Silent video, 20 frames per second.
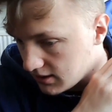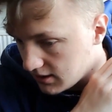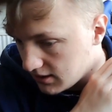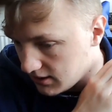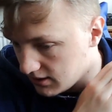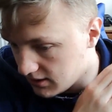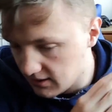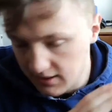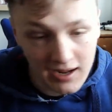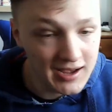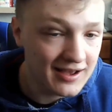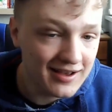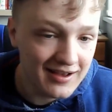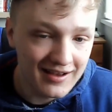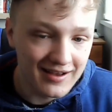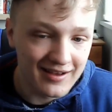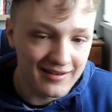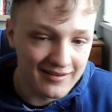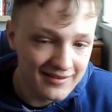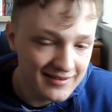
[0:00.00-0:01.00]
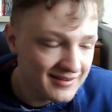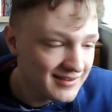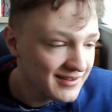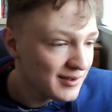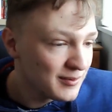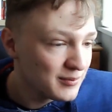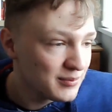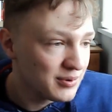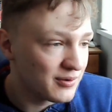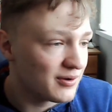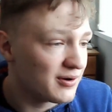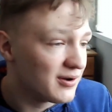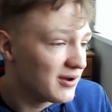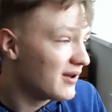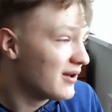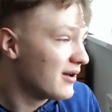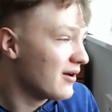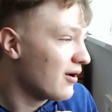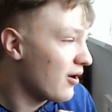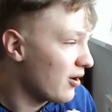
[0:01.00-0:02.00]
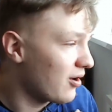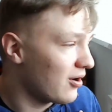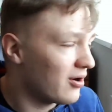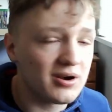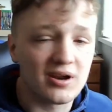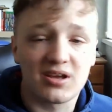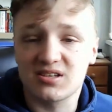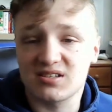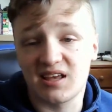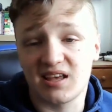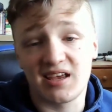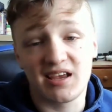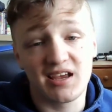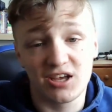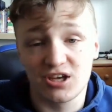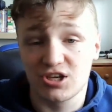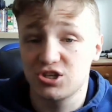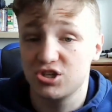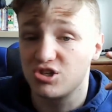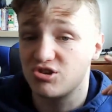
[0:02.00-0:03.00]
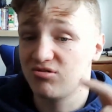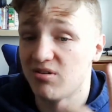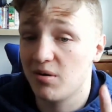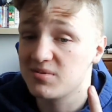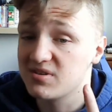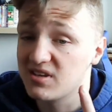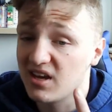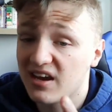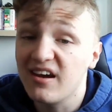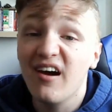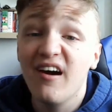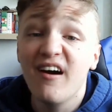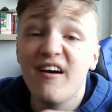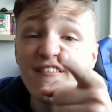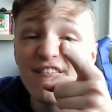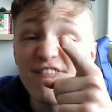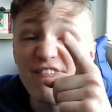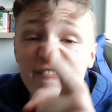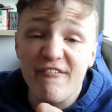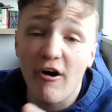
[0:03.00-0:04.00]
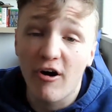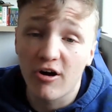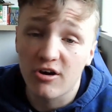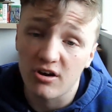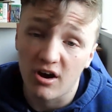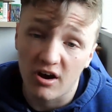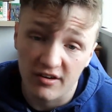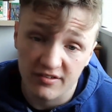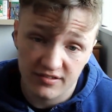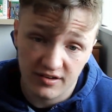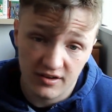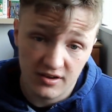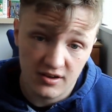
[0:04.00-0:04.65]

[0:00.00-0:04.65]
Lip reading: Nah, but honestly, scripting, fuck off.